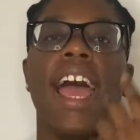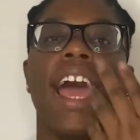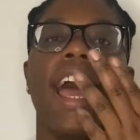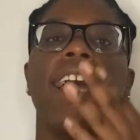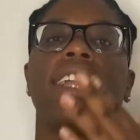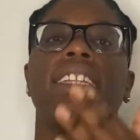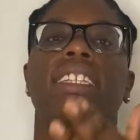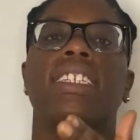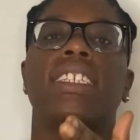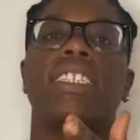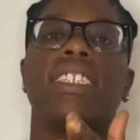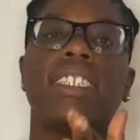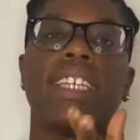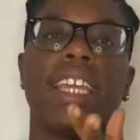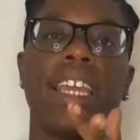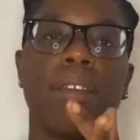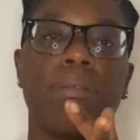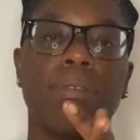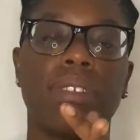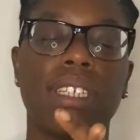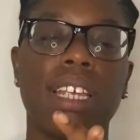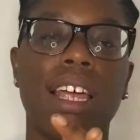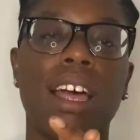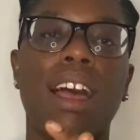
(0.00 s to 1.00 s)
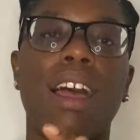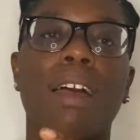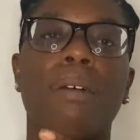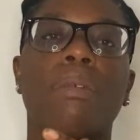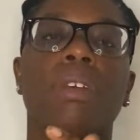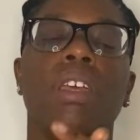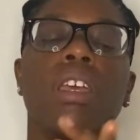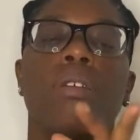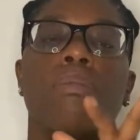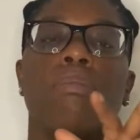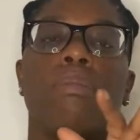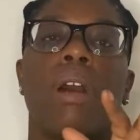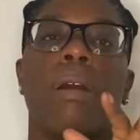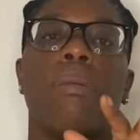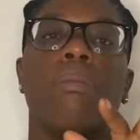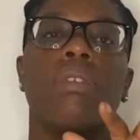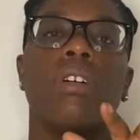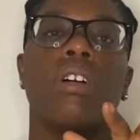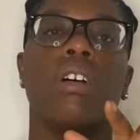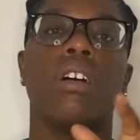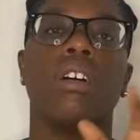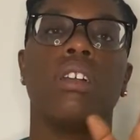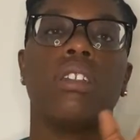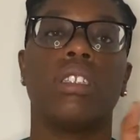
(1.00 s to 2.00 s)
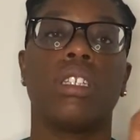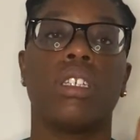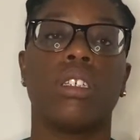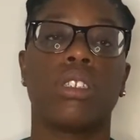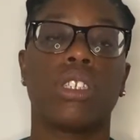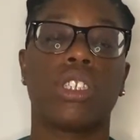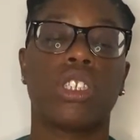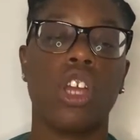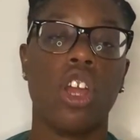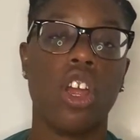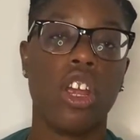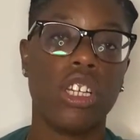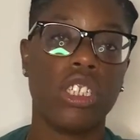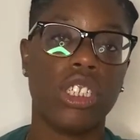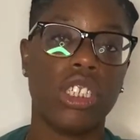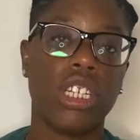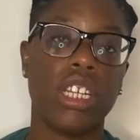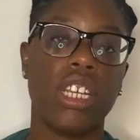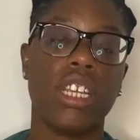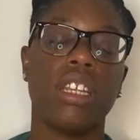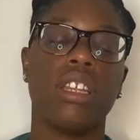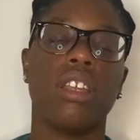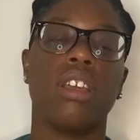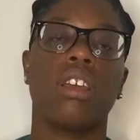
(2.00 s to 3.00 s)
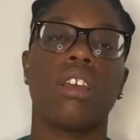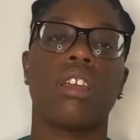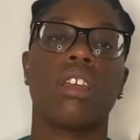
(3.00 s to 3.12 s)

At the same time, remember the sergeant